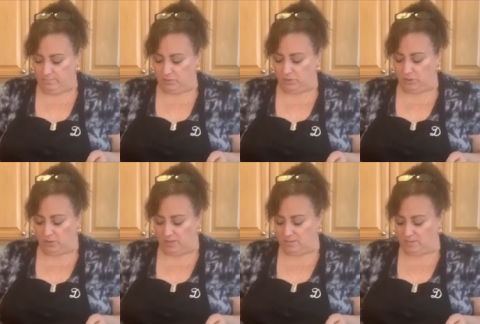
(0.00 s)
so that they're
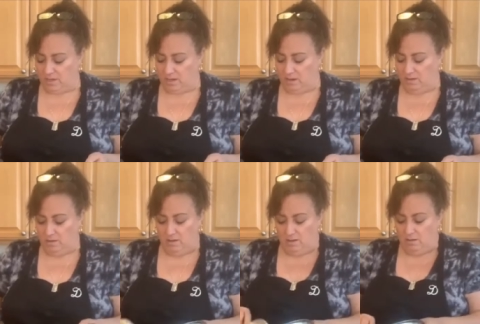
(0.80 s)
not sticky
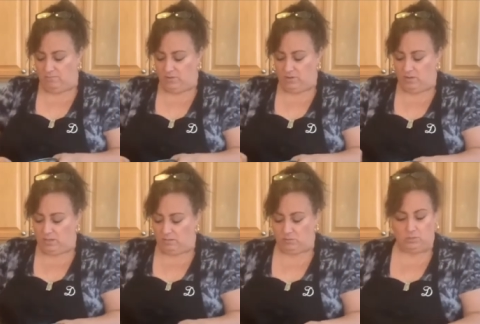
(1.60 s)
when you
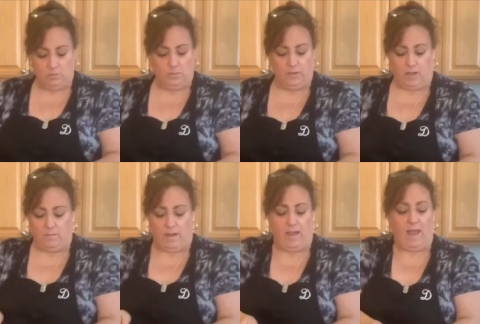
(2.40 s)
eat them. So we're just putting like
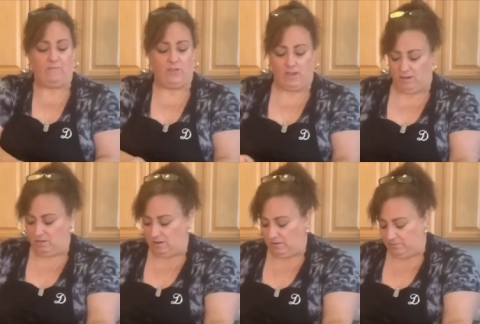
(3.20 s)
about half of that
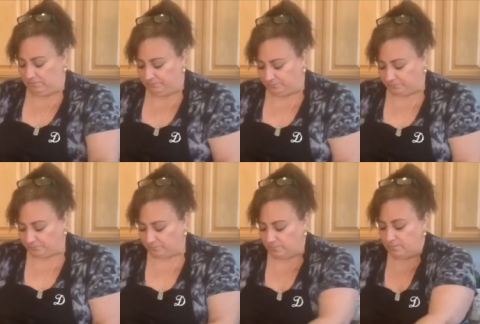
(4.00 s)
in there.
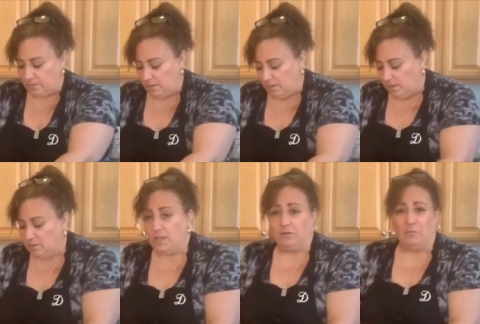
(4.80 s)

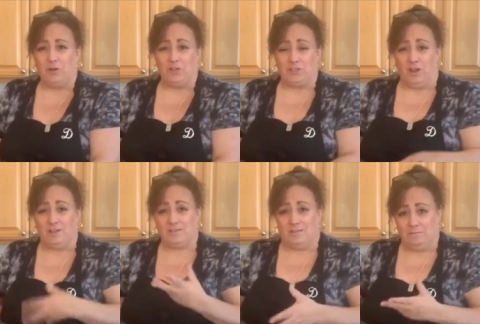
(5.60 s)
Later on, we're going to
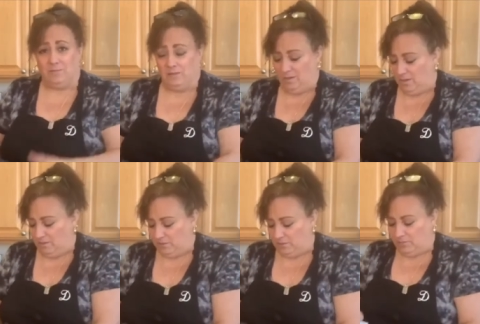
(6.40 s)
toss them
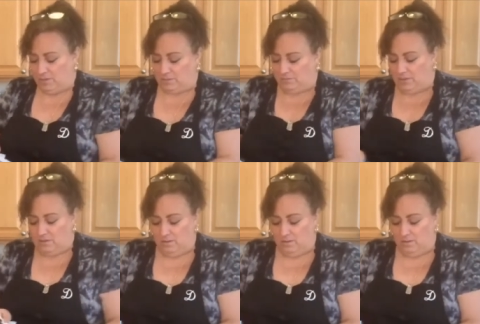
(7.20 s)
with the rest of it.